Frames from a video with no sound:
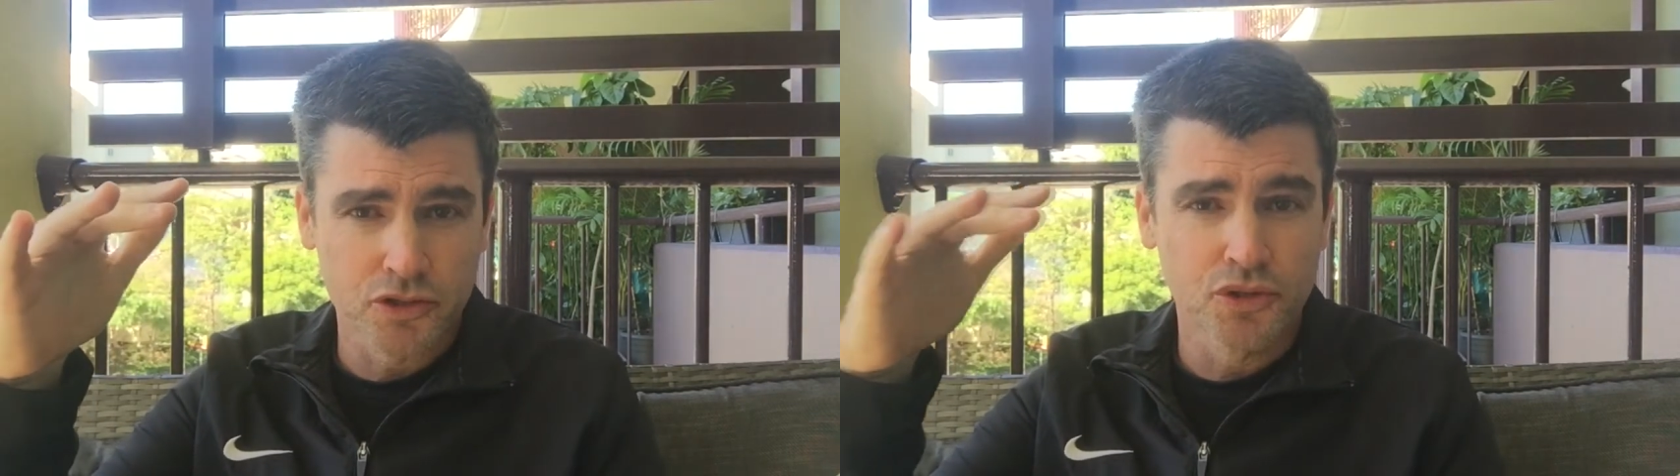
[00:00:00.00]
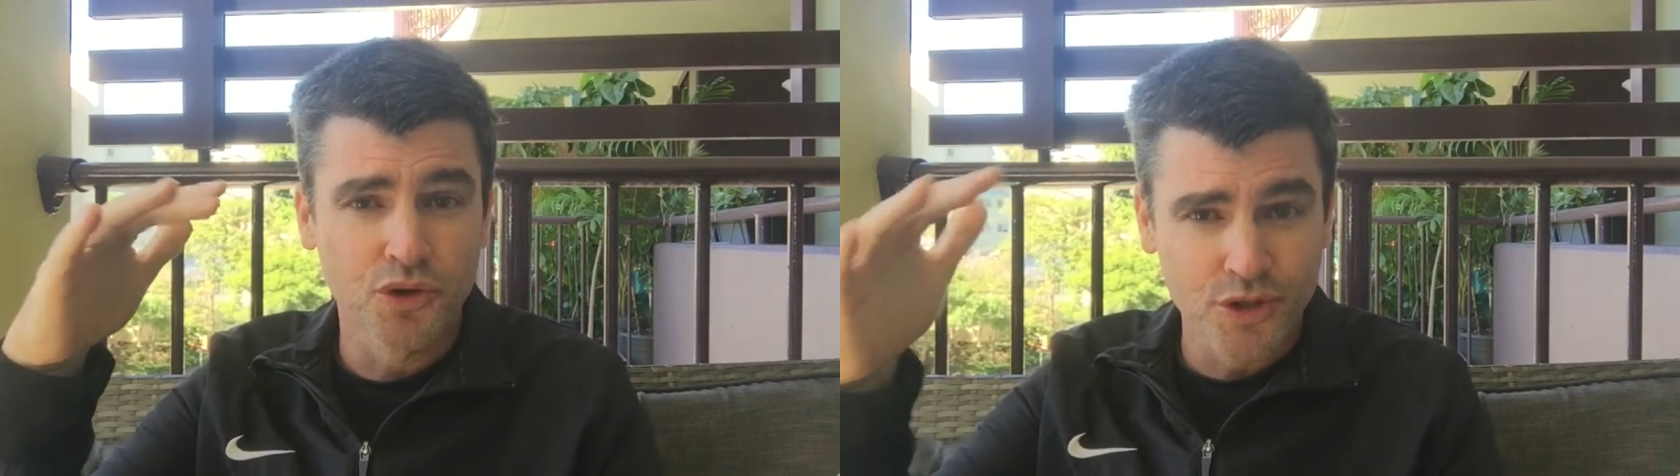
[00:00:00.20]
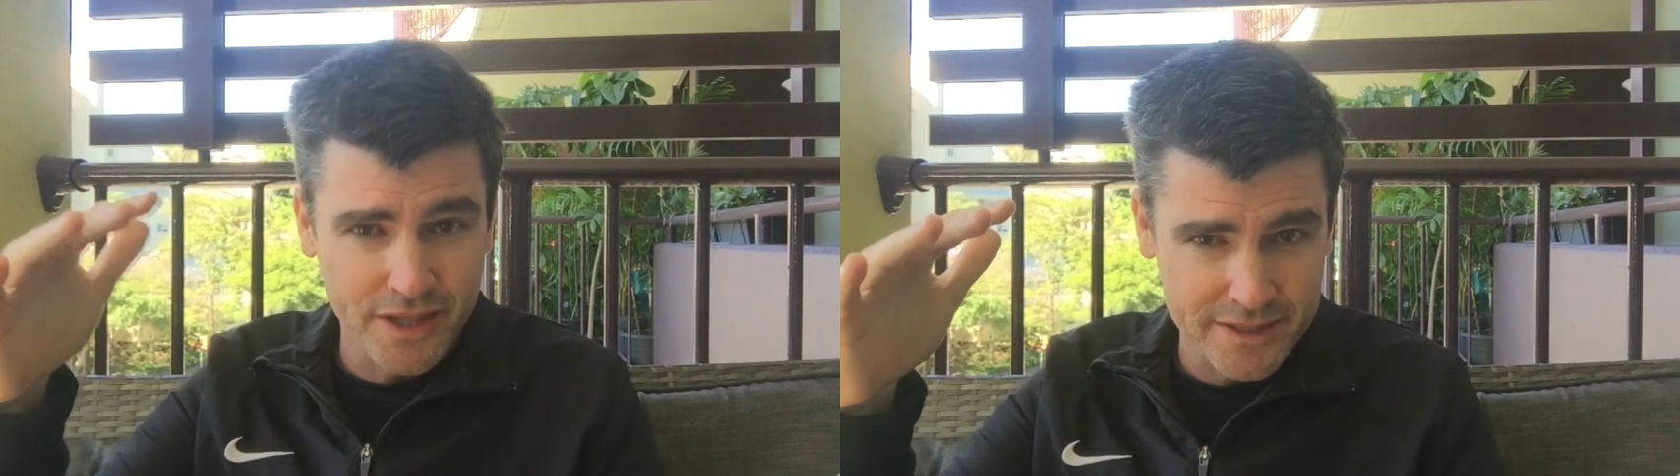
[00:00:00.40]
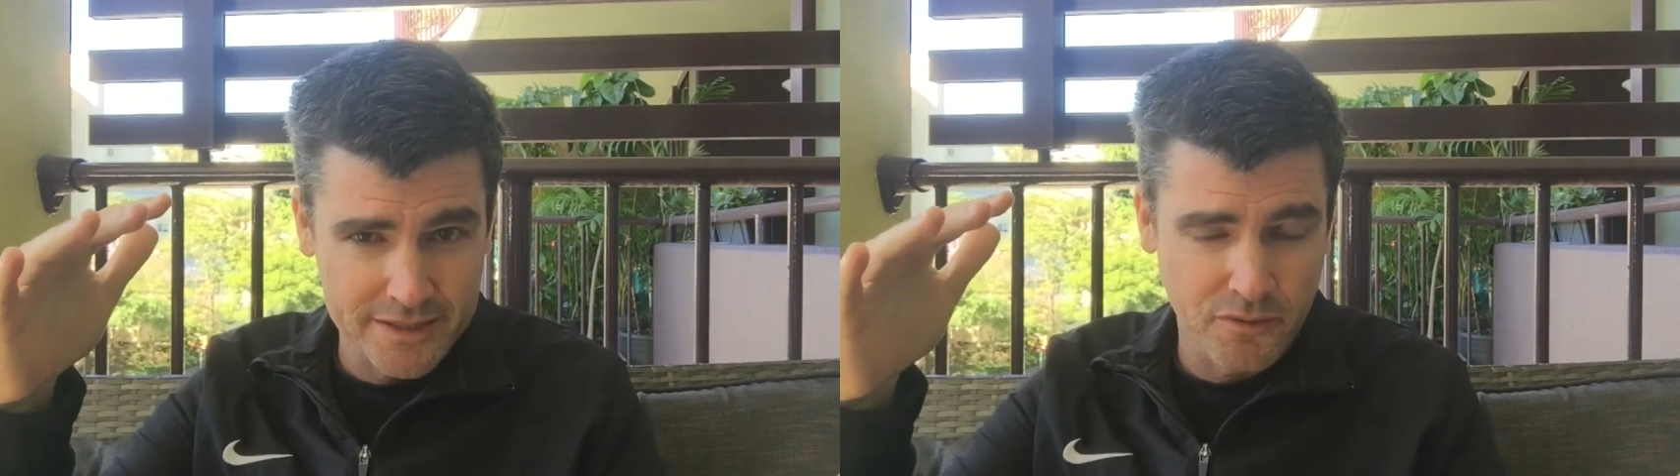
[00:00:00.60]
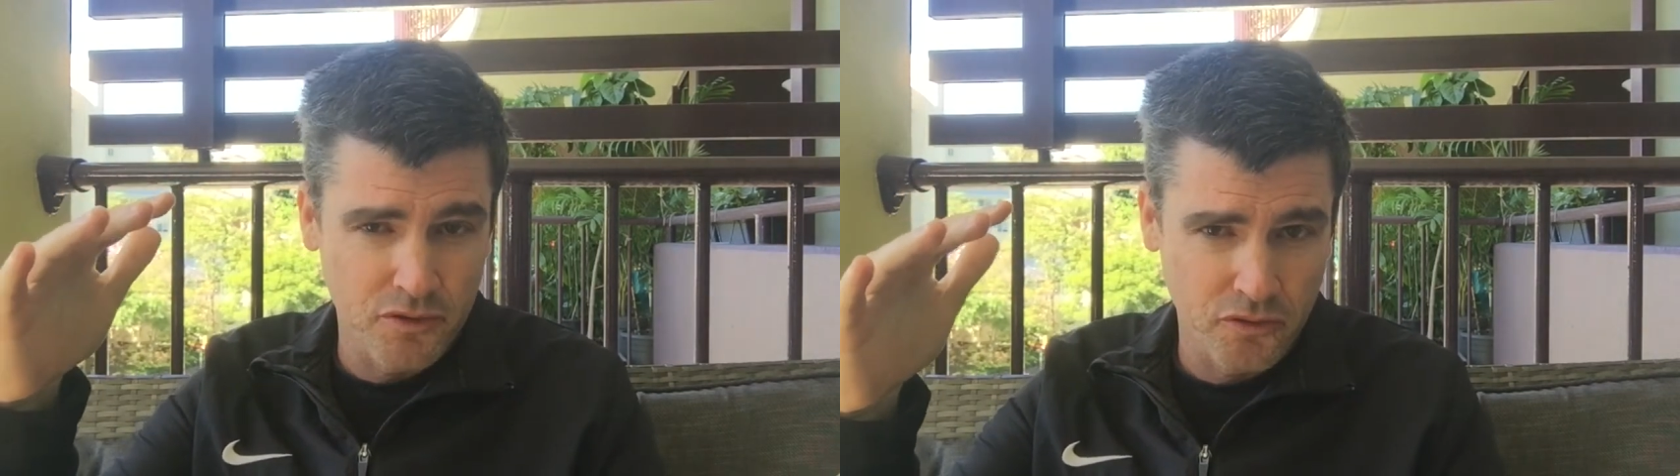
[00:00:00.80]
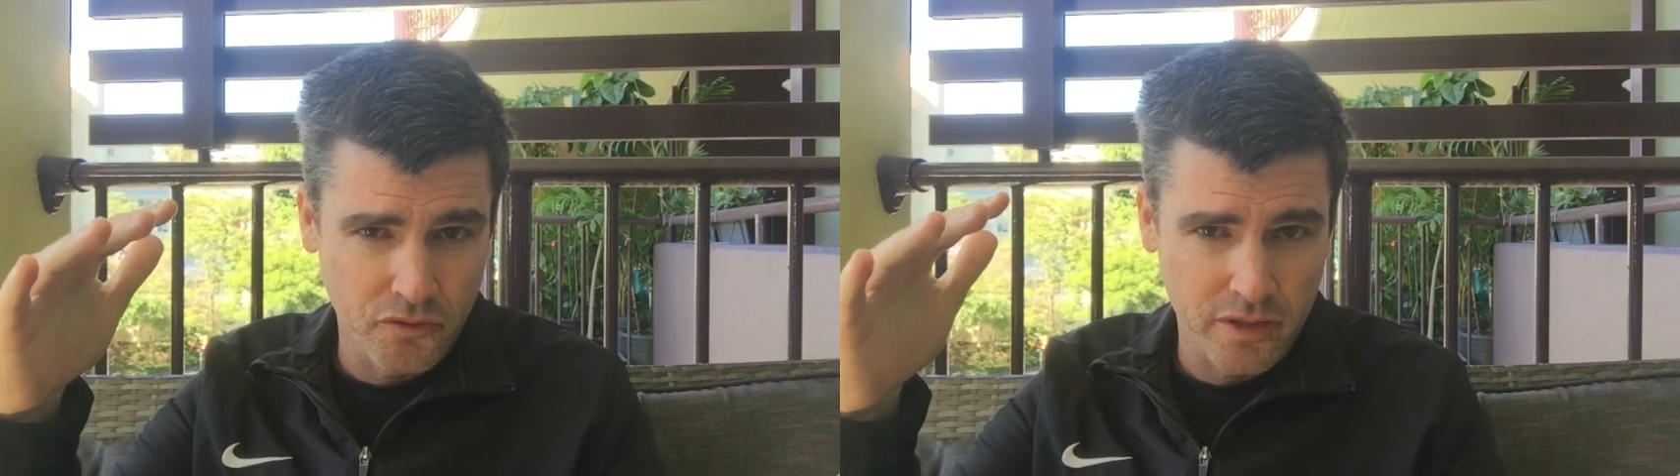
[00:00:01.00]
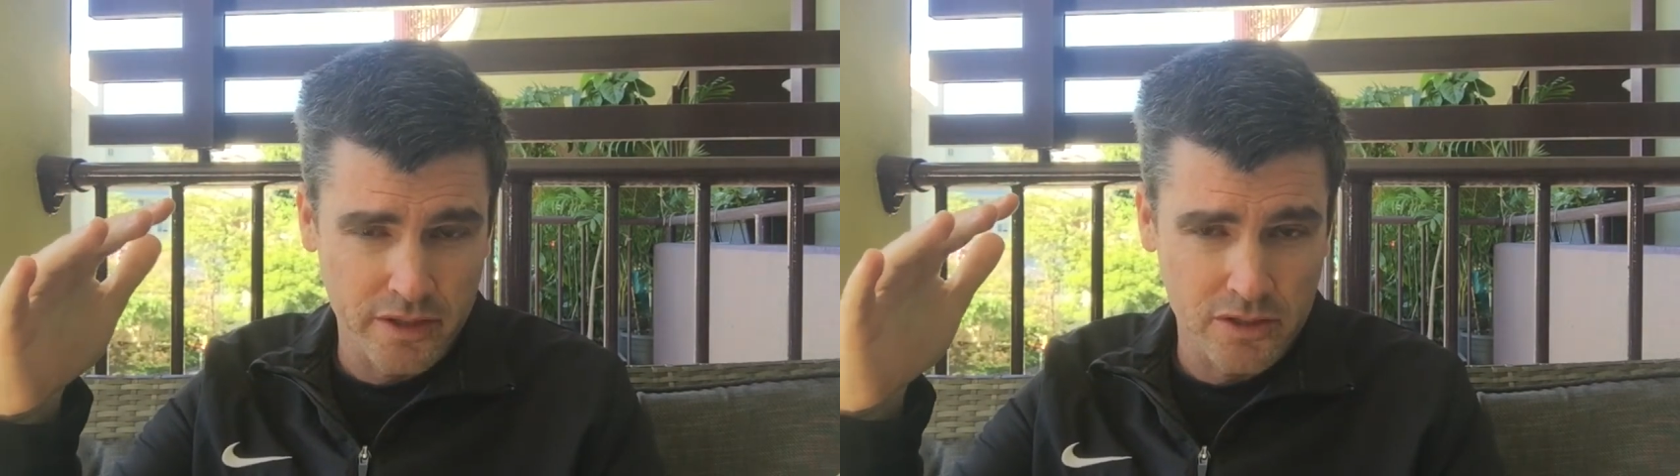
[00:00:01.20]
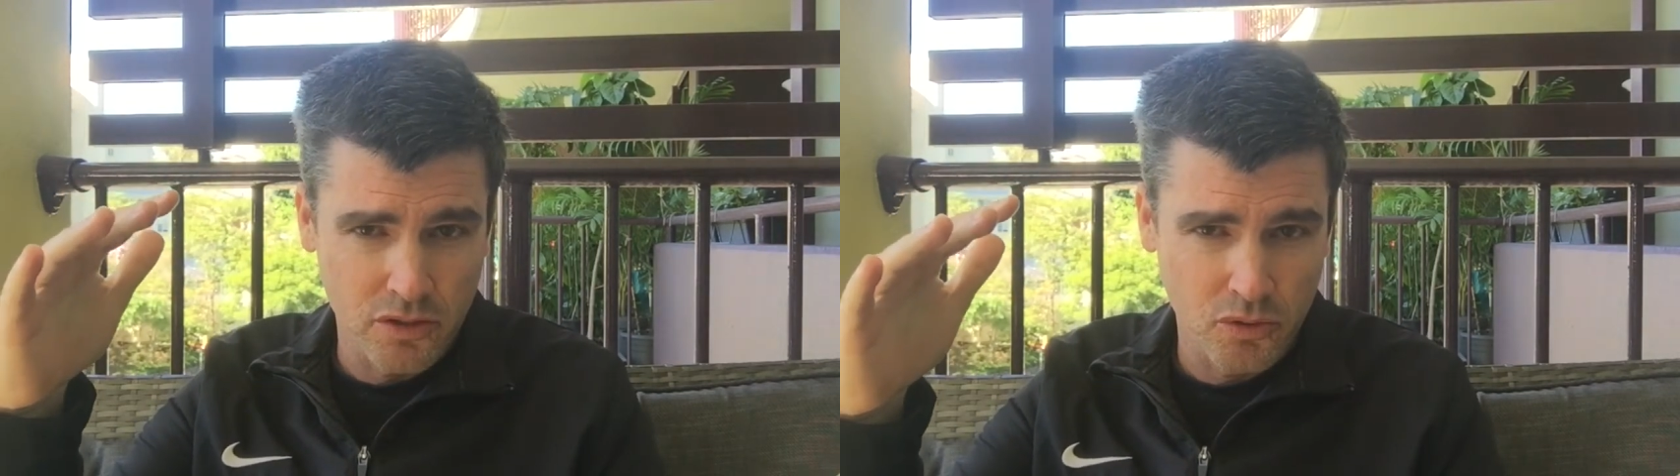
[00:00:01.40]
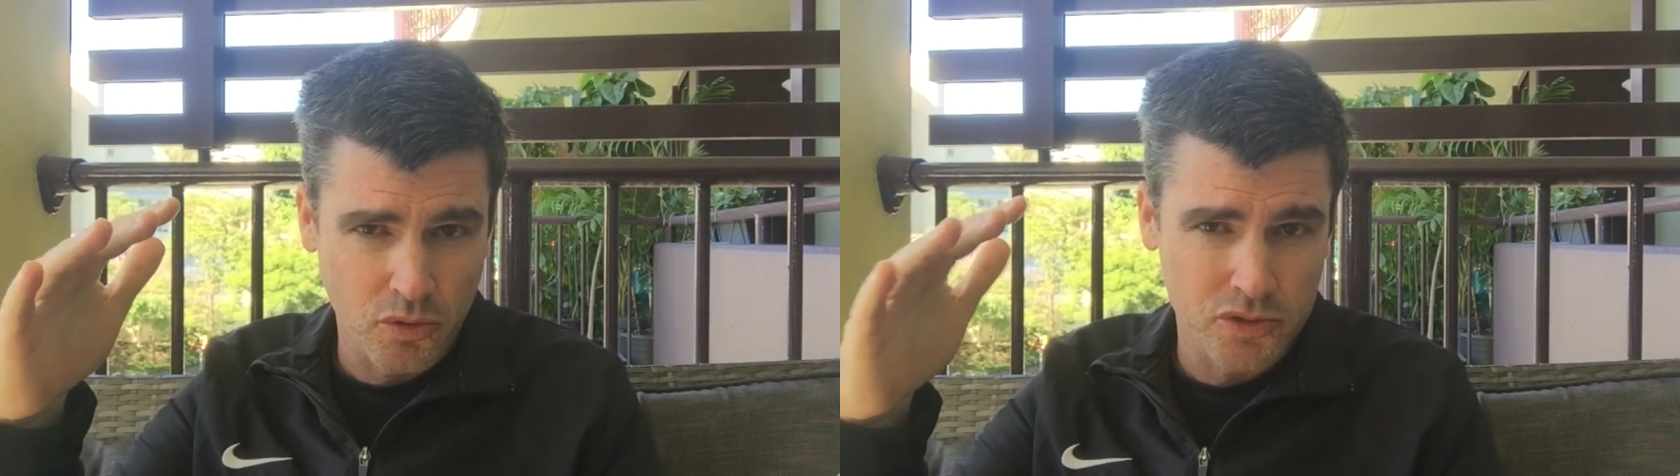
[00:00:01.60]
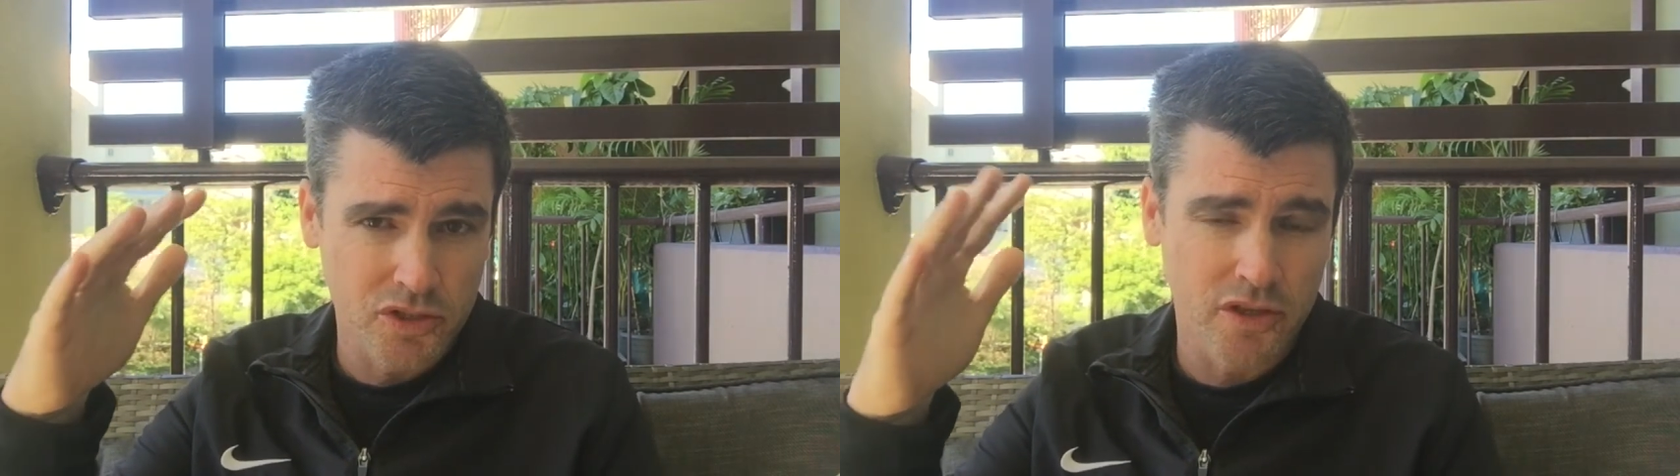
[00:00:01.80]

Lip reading: to these difficult feelings and thoughts.